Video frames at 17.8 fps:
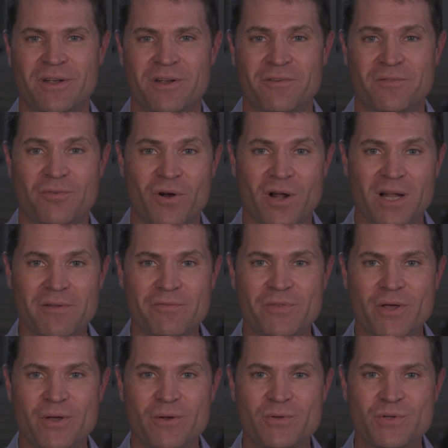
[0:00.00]
For all of
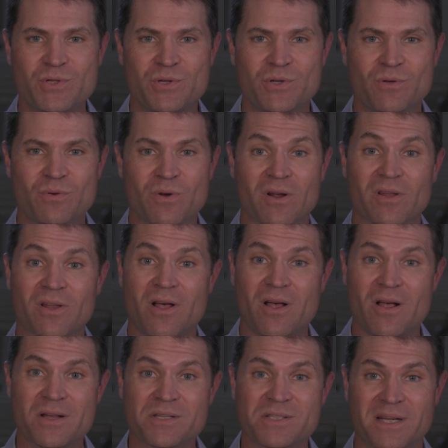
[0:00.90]
those who are
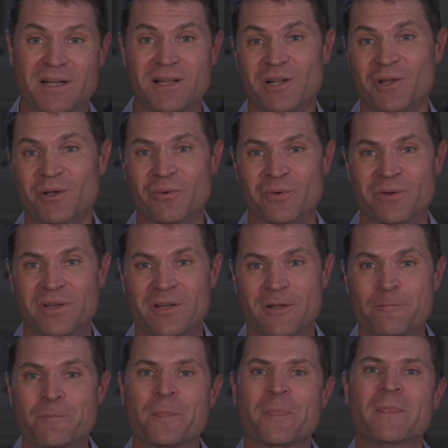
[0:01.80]
lost and alone,
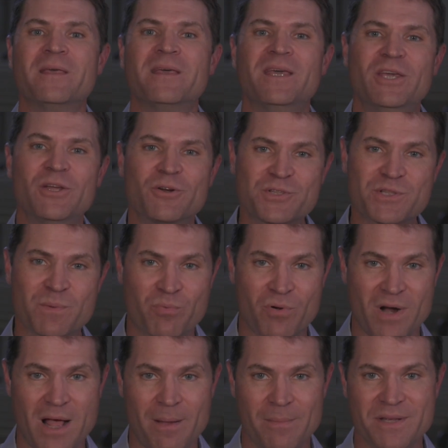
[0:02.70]
here's the
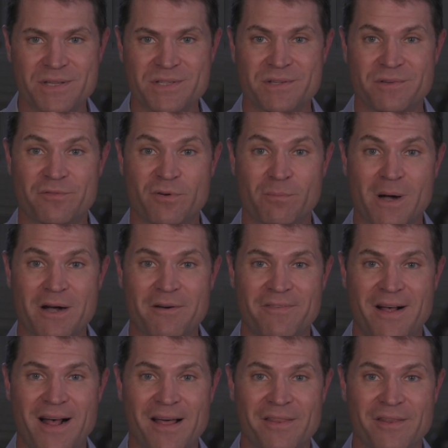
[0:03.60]
promise from our
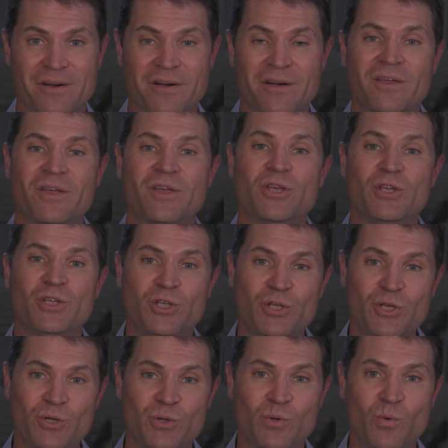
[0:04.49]
Father:
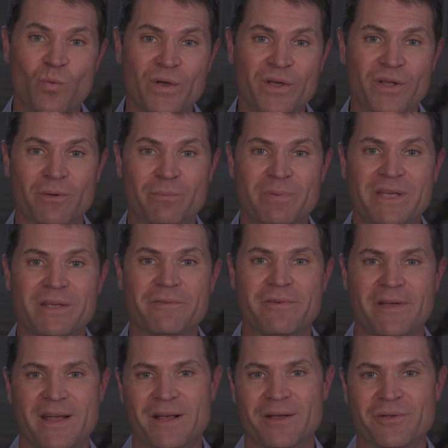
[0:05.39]
you will be
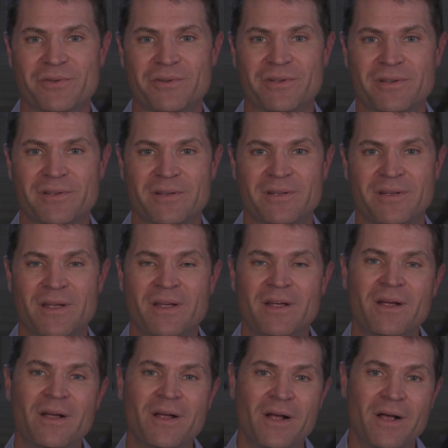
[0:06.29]
found.
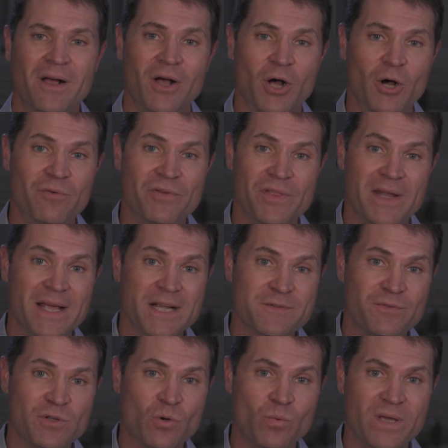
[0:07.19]
Over the
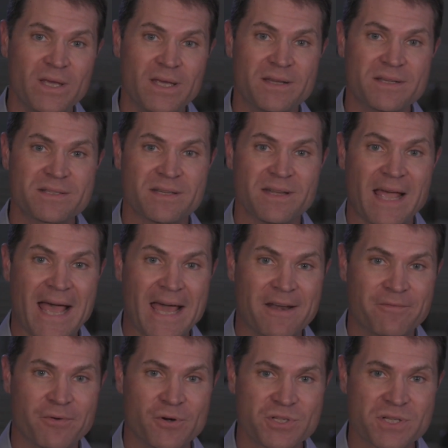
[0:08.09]
next few weeks
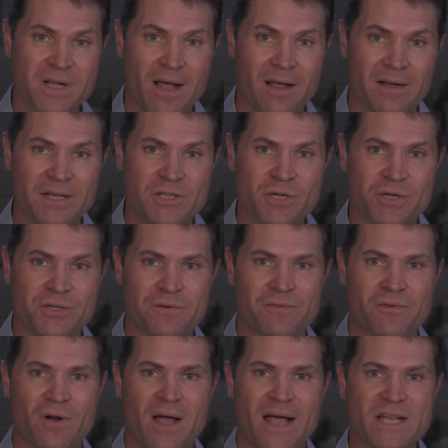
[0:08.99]
at First Colony Church
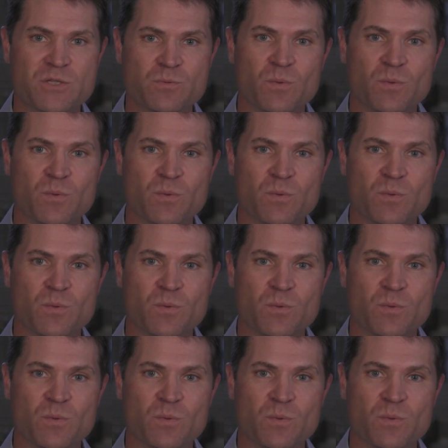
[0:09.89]
of Christ,